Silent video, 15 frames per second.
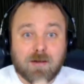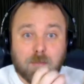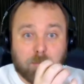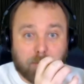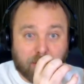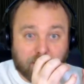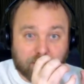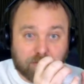
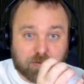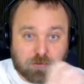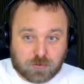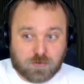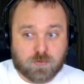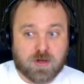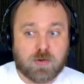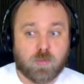but the
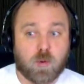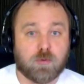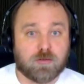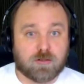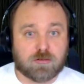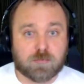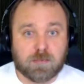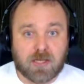screen won't
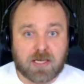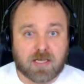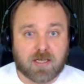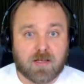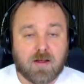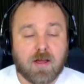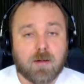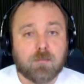display it.
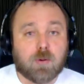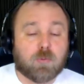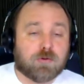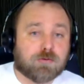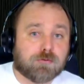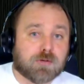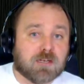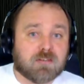But with
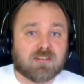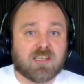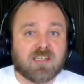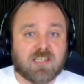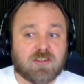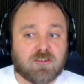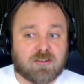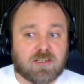FreeSync
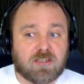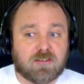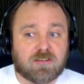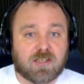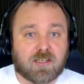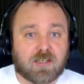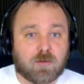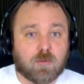and
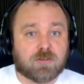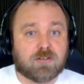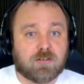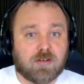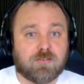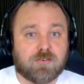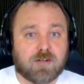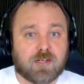G-Sync, what's
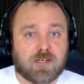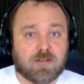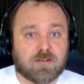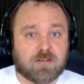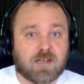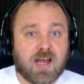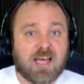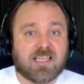different
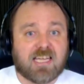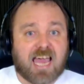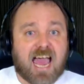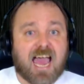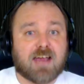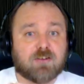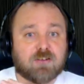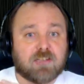is they
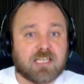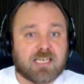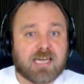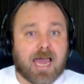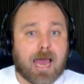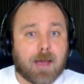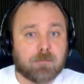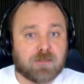actually
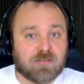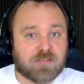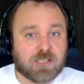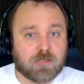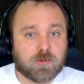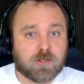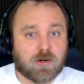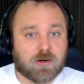cap the
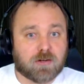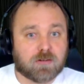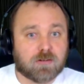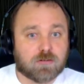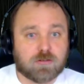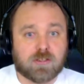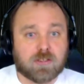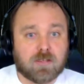video card,
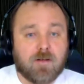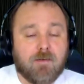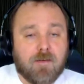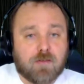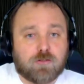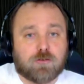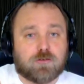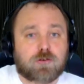so
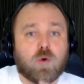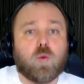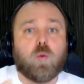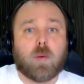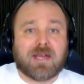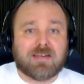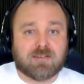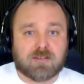there's no
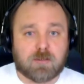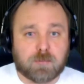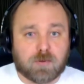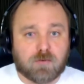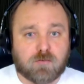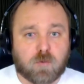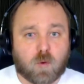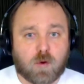wasted
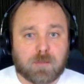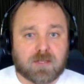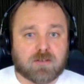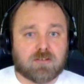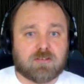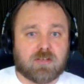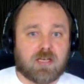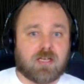
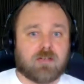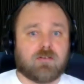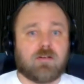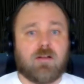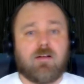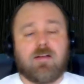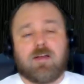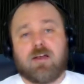performance. And
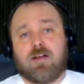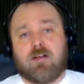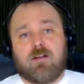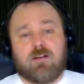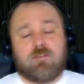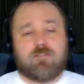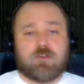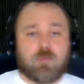
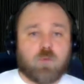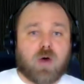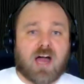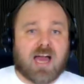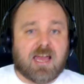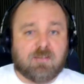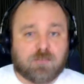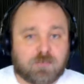from what
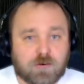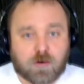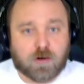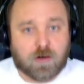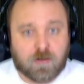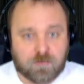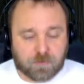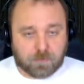I've
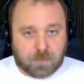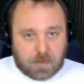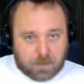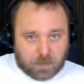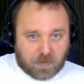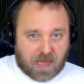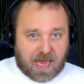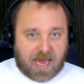heard from
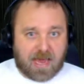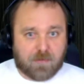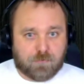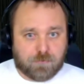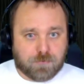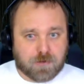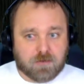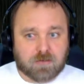people that have
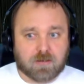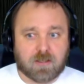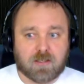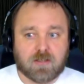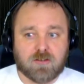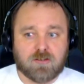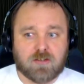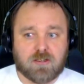FreeSync
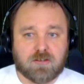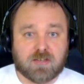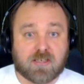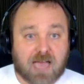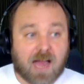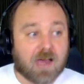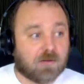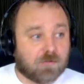and
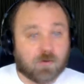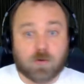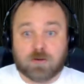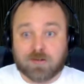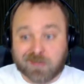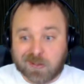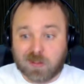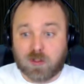G-Sync, I
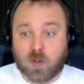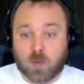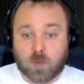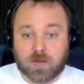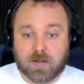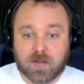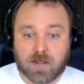unfortunately don't,